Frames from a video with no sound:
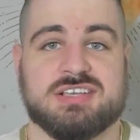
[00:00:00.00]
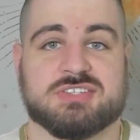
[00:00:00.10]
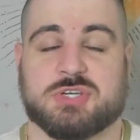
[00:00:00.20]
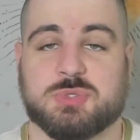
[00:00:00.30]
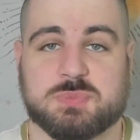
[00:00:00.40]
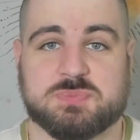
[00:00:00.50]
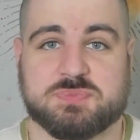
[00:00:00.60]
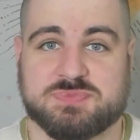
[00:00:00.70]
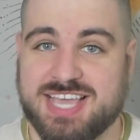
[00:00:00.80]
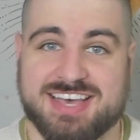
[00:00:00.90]
So
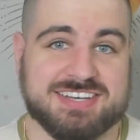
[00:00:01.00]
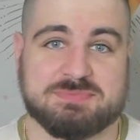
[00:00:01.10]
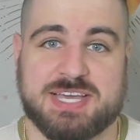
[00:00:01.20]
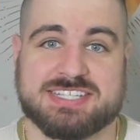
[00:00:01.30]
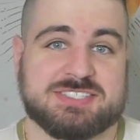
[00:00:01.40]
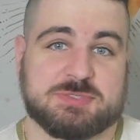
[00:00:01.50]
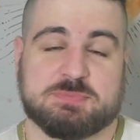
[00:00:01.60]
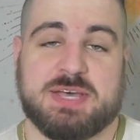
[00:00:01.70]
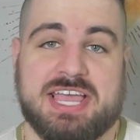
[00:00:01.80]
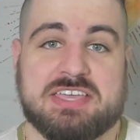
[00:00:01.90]
yeah, that's
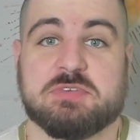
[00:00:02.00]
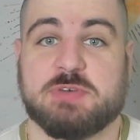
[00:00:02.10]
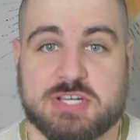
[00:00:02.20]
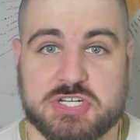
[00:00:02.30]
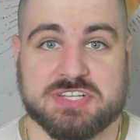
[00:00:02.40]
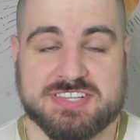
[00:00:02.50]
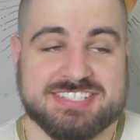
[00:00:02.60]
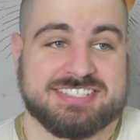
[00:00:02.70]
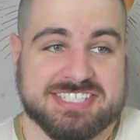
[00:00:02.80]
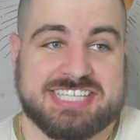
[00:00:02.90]
my confession.
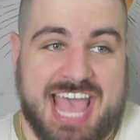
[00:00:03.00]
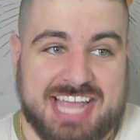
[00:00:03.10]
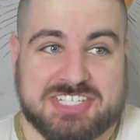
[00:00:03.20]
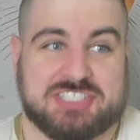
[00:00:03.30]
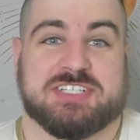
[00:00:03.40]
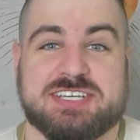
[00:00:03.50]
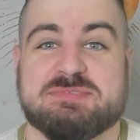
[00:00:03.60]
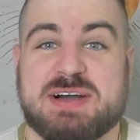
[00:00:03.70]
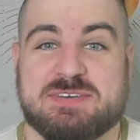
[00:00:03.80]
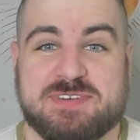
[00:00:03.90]
This is actually
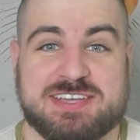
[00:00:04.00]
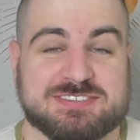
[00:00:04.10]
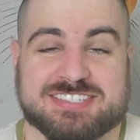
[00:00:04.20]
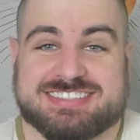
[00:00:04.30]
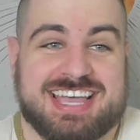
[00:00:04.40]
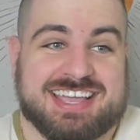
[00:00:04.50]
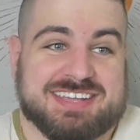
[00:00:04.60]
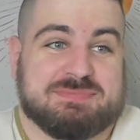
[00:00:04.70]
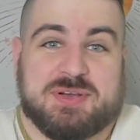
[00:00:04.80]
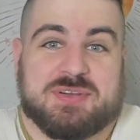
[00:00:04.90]
my favorite deck
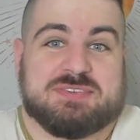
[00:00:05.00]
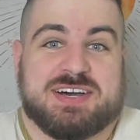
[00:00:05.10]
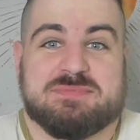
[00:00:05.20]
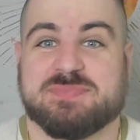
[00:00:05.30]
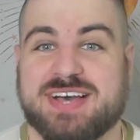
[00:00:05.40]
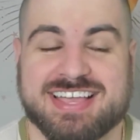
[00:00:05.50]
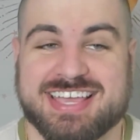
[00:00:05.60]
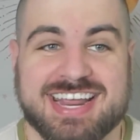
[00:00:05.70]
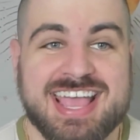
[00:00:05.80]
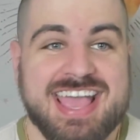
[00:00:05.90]
in Pokemon
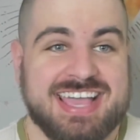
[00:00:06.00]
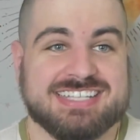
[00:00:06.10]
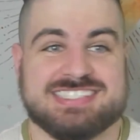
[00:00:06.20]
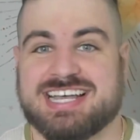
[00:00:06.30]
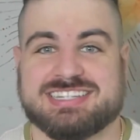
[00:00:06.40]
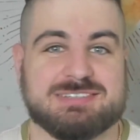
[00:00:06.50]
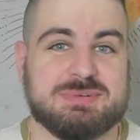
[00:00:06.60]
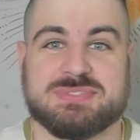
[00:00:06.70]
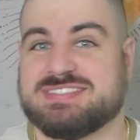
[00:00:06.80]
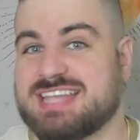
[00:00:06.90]
Pocket. It's not the
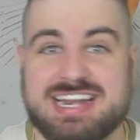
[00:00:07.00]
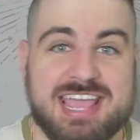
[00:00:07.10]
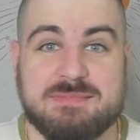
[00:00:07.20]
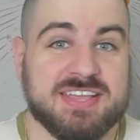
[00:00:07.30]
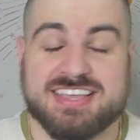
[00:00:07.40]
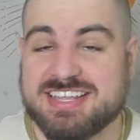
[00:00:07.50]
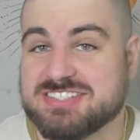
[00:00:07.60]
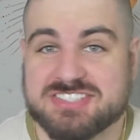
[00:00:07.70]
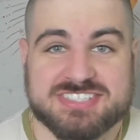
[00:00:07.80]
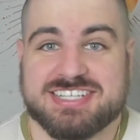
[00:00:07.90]
most dynamic and
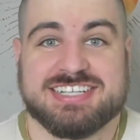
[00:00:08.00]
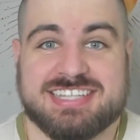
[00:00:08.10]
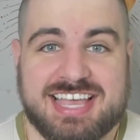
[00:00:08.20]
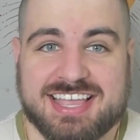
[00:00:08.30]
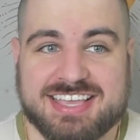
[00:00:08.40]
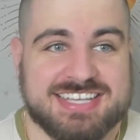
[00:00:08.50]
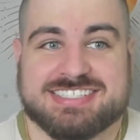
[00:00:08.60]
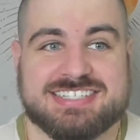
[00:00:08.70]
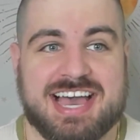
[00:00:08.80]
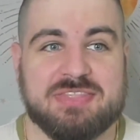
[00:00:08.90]
interesting deck.
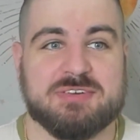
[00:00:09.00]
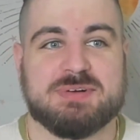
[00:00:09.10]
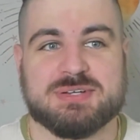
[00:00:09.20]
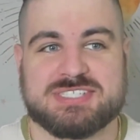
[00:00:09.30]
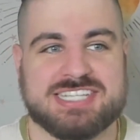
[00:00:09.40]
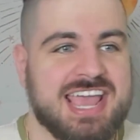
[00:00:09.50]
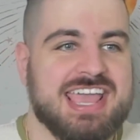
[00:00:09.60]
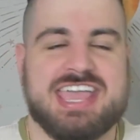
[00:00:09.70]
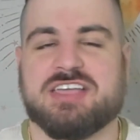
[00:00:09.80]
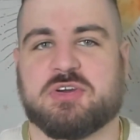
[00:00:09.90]
It's not the most
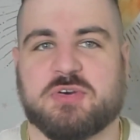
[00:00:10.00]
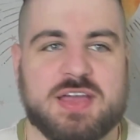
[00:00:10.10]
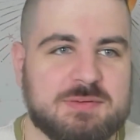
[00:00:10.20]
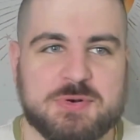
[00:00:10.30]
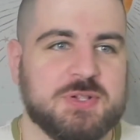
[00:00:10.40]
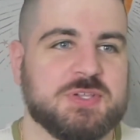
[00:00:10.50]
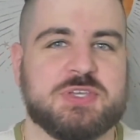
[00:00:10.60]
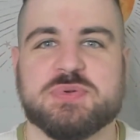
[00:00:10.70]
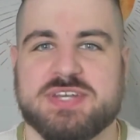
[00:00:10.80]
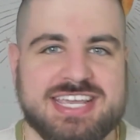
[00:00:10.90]
incredible,
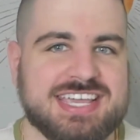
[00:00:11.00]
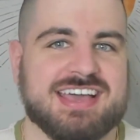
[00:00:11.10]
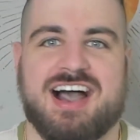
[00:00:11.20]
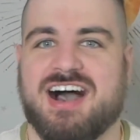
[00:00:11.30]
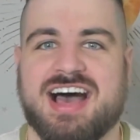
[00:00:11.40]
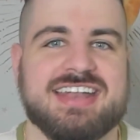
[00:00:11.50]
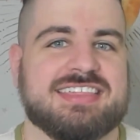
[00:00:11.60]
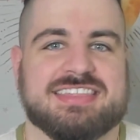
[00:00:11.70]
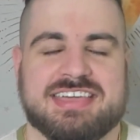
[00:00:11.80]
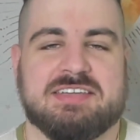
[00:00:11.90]
unique, odd
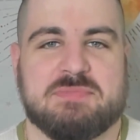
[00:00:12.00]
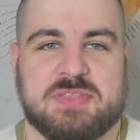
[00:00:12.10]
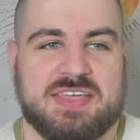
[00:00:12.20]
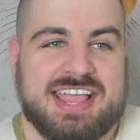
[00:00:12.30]
thing, but like